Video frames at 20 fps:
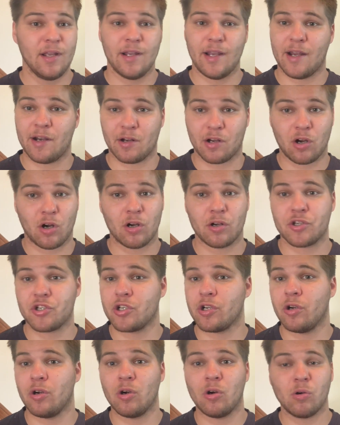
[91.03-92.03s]
at a card
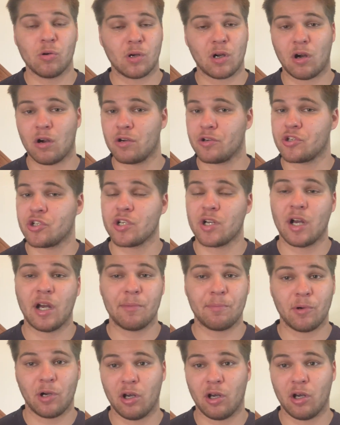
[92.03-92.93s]
show, card shop,